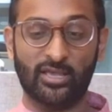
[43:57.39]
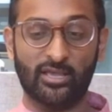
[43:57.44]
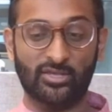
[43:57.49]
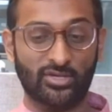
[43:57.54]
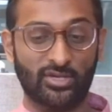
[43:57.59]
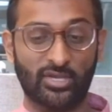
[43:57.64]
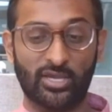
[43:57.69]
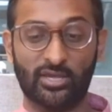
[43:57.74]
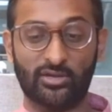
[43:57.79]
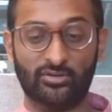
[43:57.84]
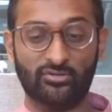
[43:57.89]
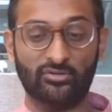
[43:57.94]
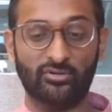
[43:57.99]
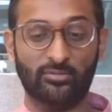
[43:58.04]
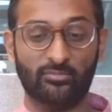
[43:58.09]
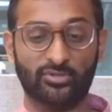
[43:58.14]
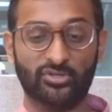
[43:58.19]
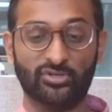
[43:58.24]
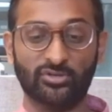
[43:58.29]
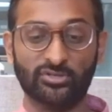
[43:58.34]
hey, you can't do
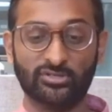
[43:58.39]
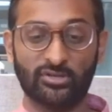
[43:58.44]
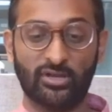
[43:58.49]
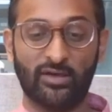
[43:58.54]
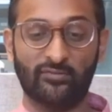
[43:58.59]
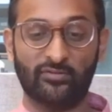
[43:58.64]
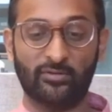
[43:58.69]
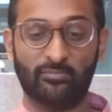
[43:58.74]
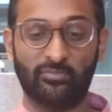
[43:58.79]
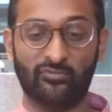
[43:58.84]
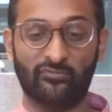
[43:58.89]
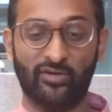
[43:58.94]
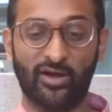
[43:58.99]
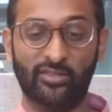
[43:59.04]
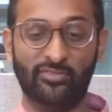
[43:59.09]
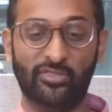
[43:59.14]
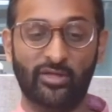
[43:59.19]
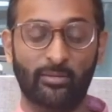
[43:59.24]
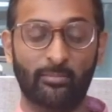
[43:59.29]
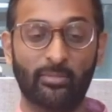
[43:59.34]
it, but you also have to
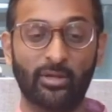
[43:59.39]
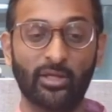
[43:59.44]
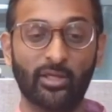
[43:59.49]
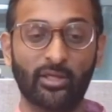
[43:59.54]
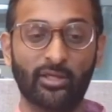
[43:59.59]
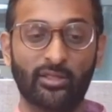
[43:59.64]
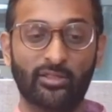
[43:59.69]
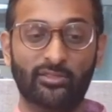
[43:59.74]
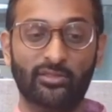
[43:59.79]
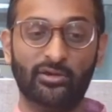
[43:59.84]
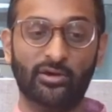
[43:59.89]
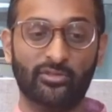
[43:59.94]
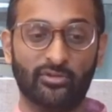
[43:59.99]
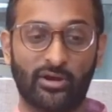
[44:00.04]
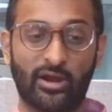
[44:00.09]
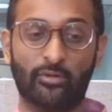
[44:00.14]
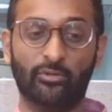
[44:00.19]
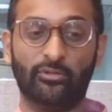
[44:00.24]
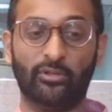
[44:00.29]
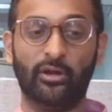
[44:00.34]
provide them the
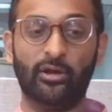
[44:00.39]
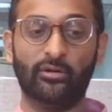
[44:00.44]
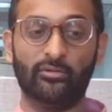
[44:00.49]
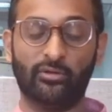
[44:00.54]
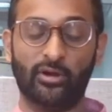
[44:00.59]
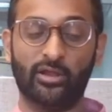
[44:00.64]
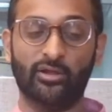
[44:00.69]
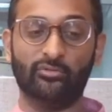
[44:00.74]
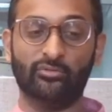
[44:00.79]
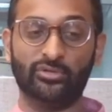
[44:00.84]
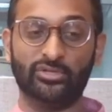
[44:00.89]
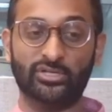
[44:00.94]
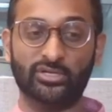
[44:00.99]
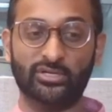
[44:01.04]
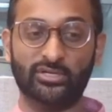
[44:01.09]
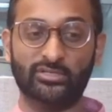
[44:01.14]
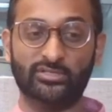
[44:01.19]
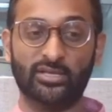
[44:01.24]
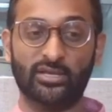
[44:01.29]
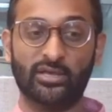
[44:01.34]
other outlet, right? Which
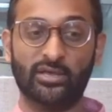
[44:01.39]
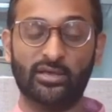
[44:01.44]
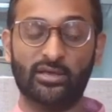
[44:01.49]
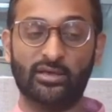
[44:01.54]
is,